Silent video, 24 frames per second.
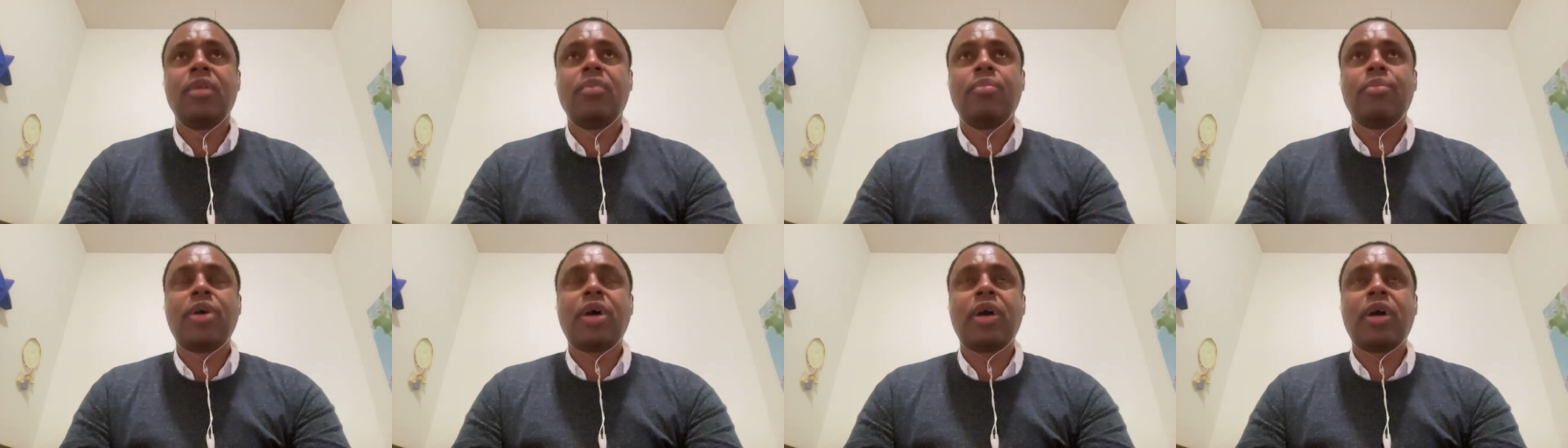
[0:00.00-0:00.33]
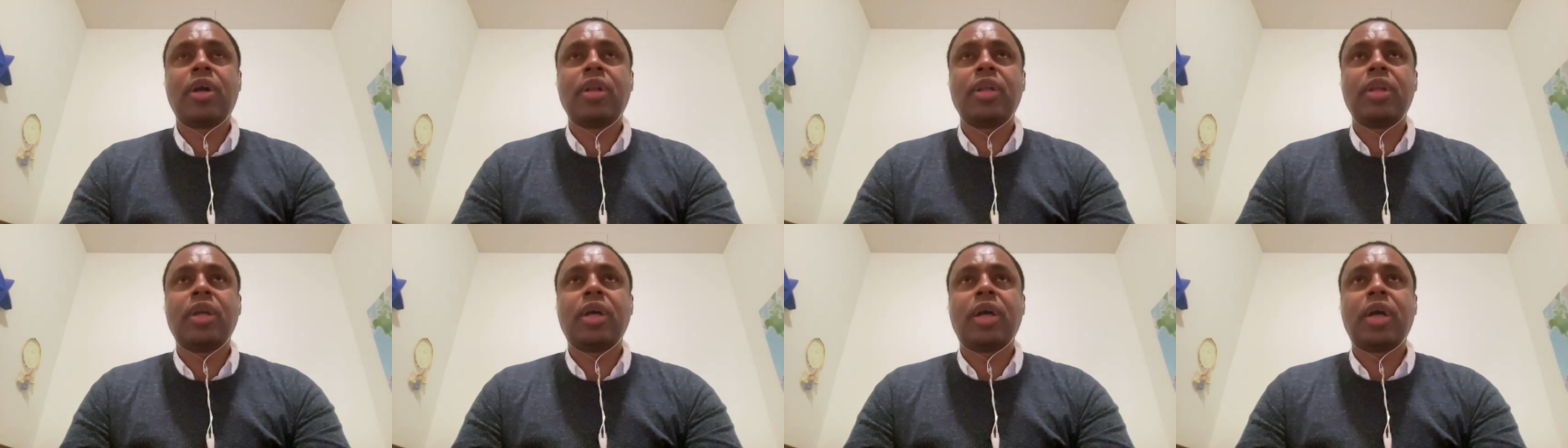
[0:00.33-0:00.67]

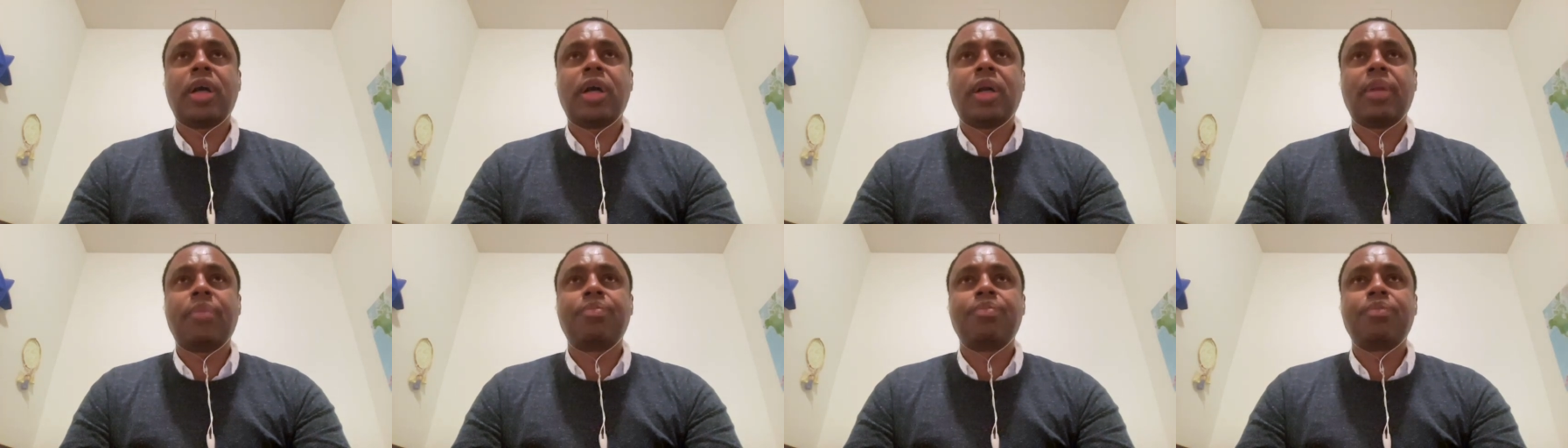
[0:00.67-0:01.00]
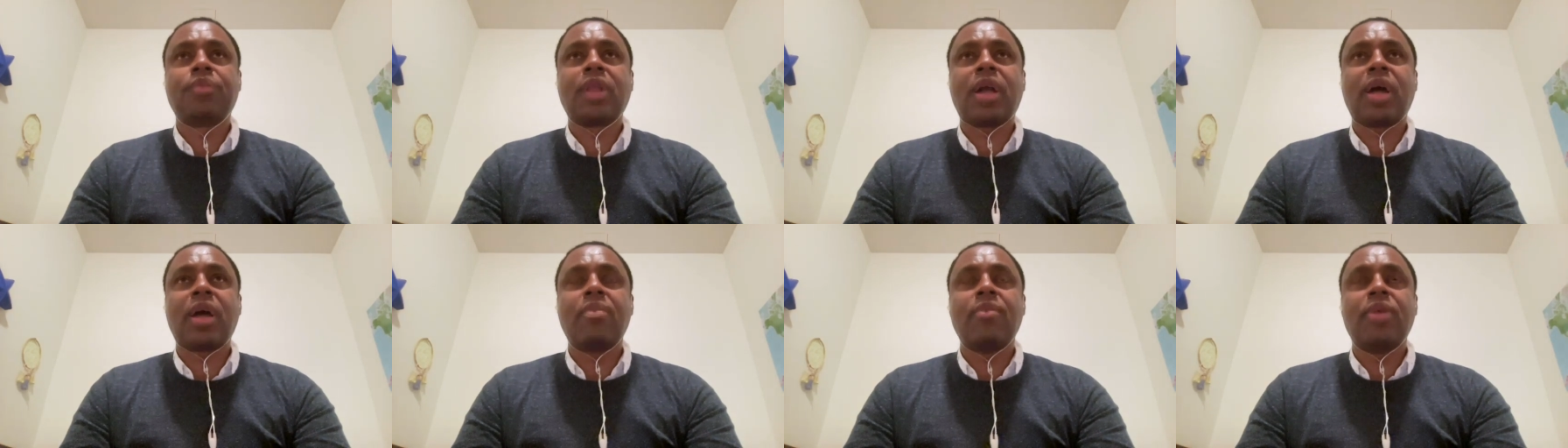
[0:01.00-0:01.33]
But I'm
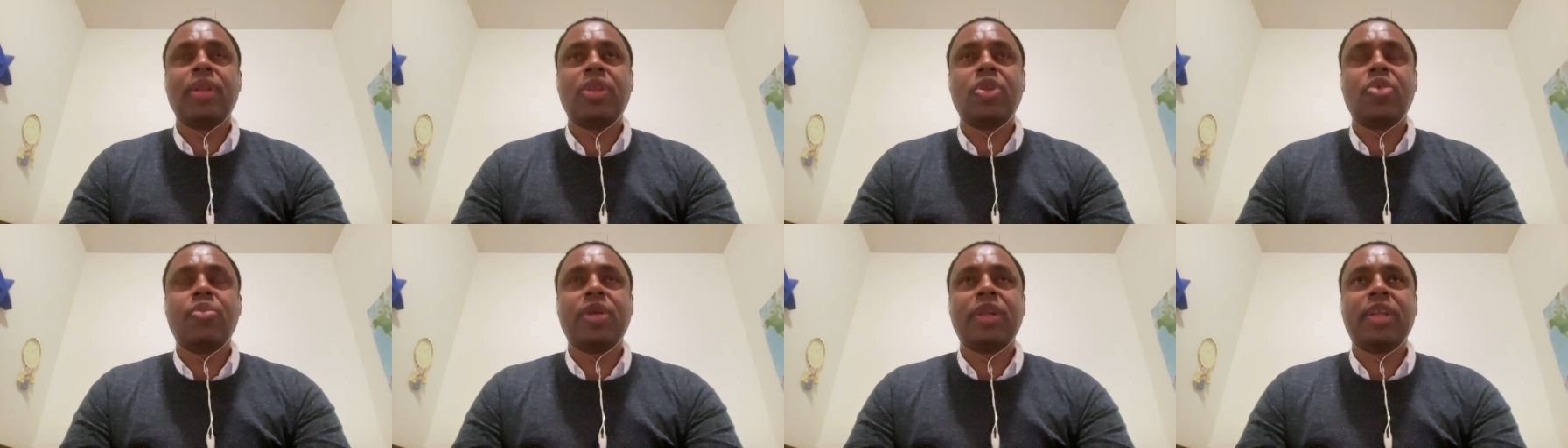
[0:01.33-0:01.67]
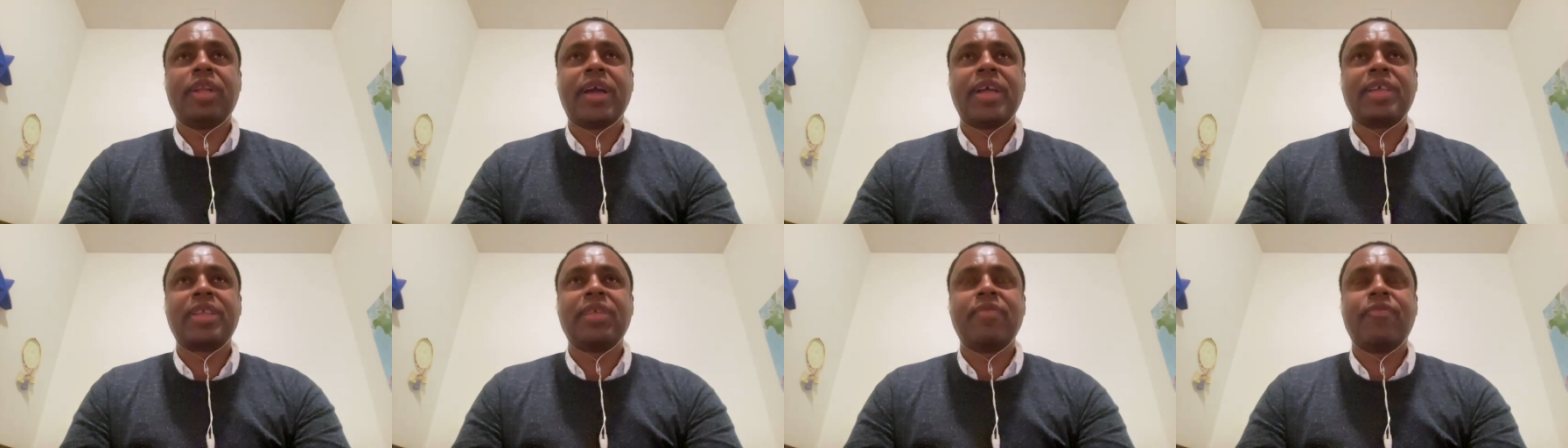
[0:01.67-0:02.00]
a little bit
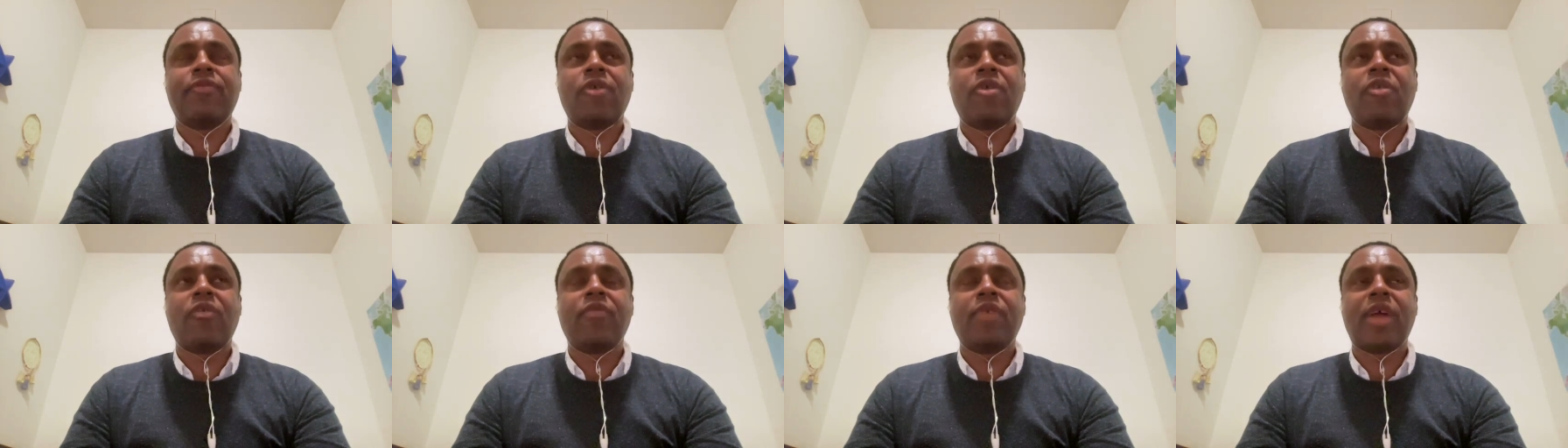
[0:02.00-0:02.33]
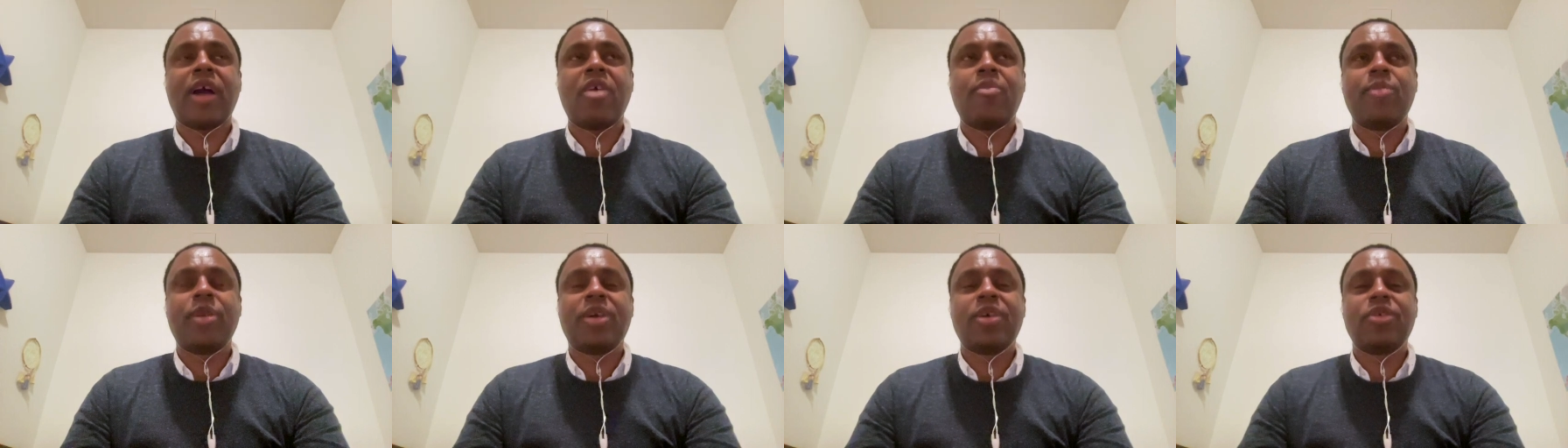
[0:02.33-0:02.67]
less involved
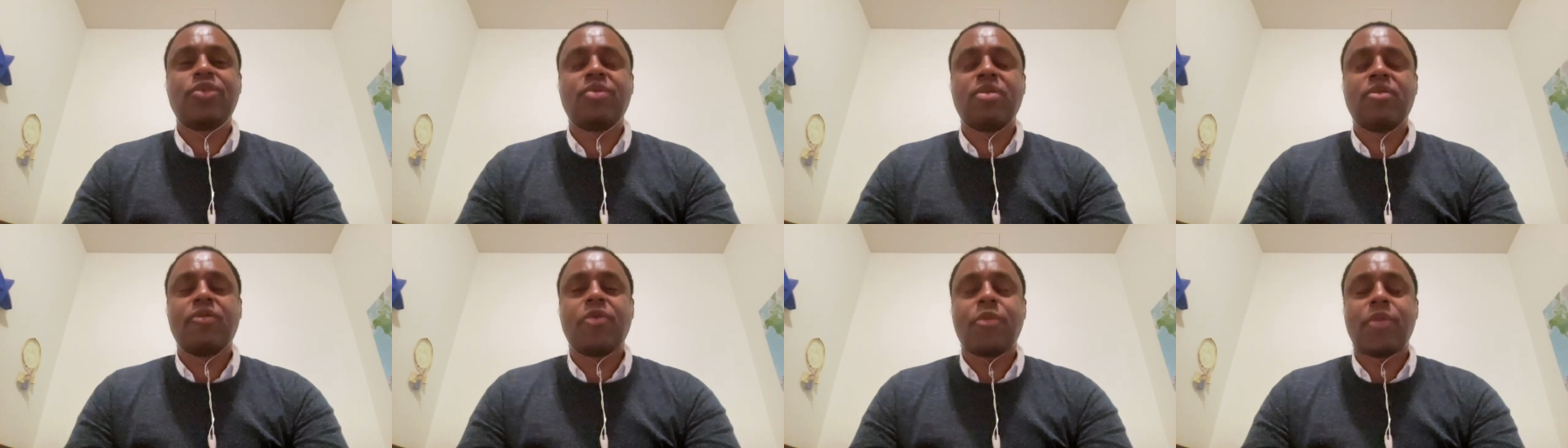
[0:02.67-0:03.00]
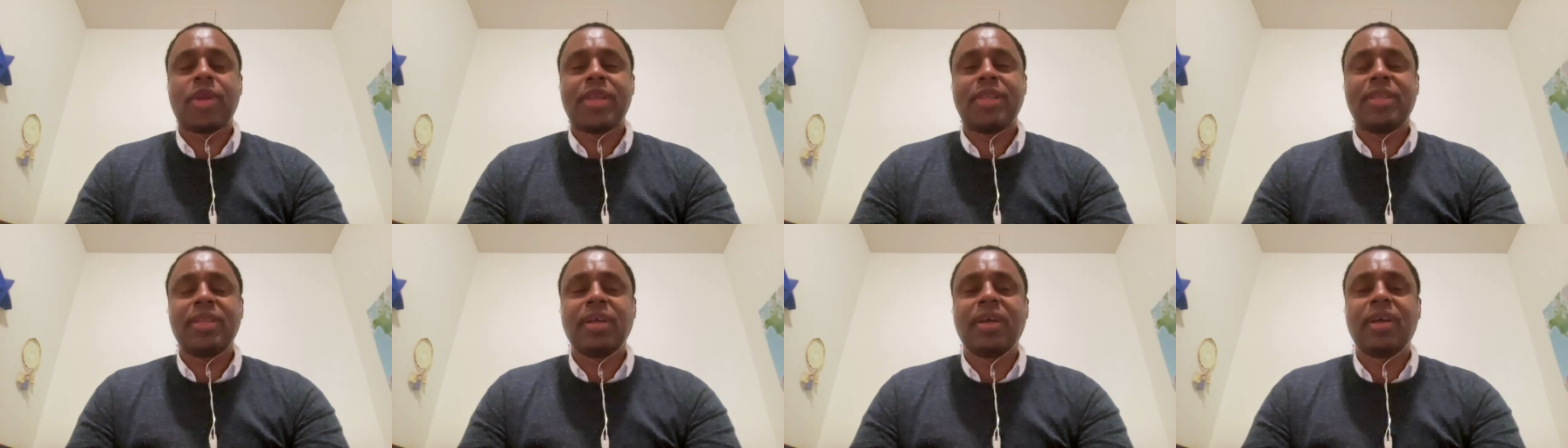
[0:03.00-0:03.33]
now because we've
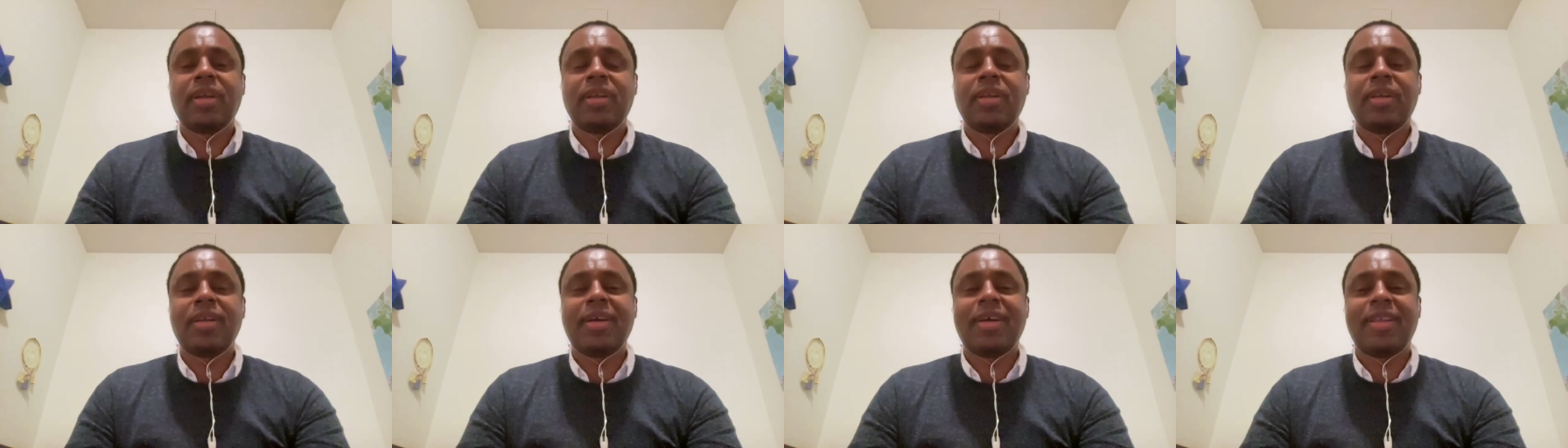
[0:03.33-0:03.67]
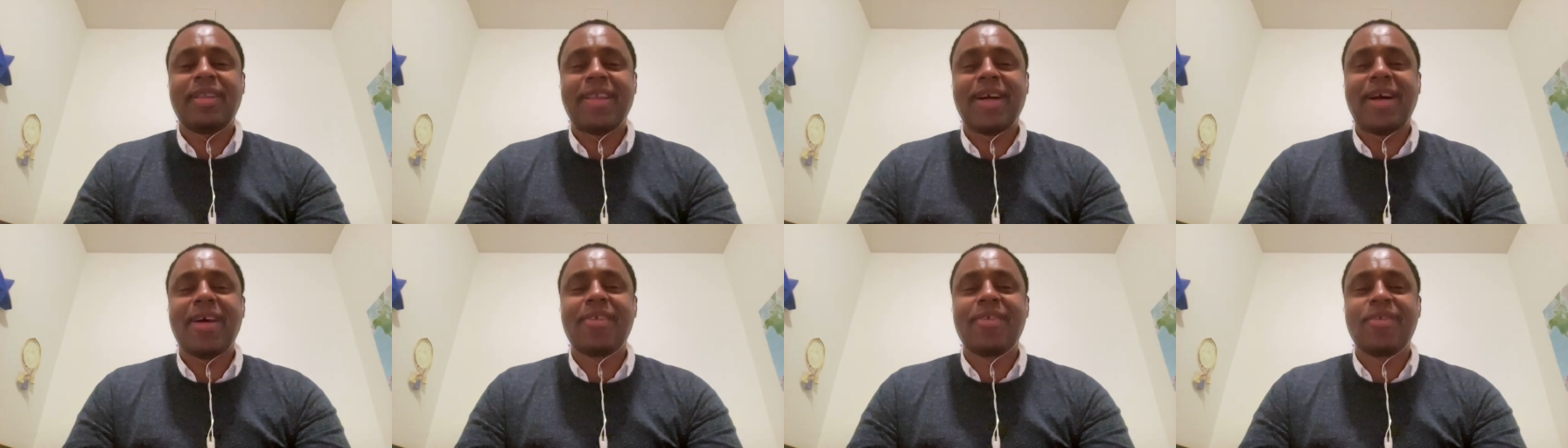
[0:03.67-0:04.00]
already done a
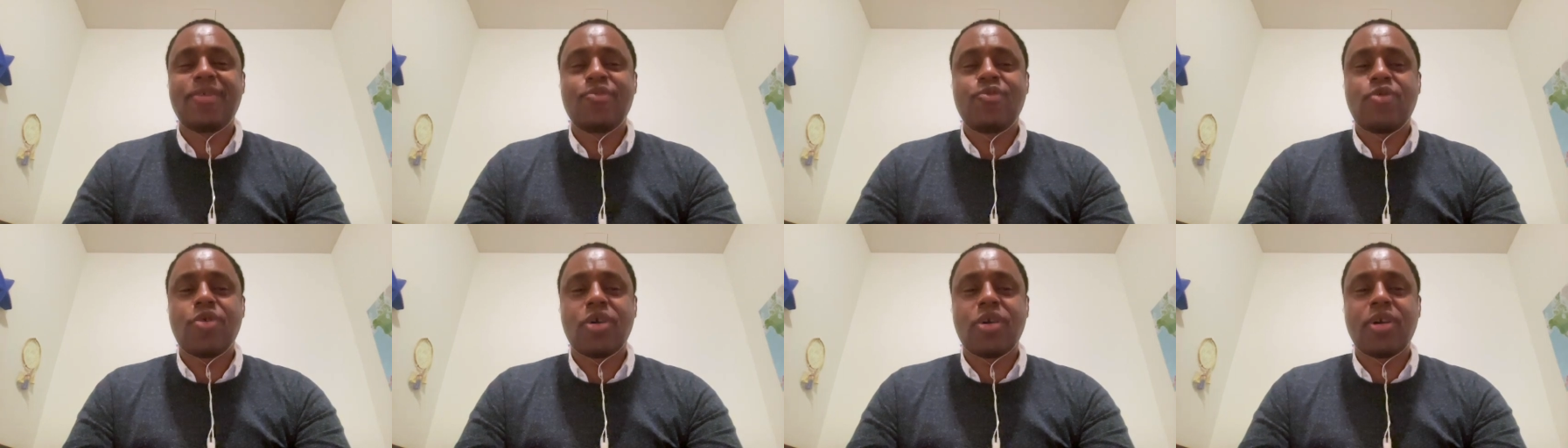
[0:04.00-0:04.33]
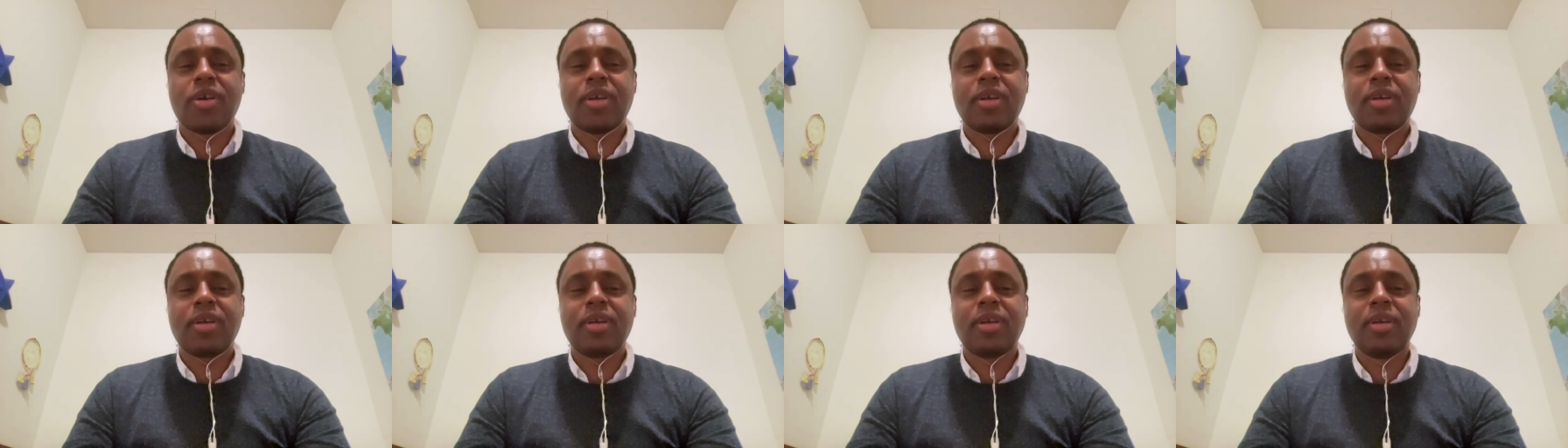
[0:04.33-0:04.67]
lot of the work.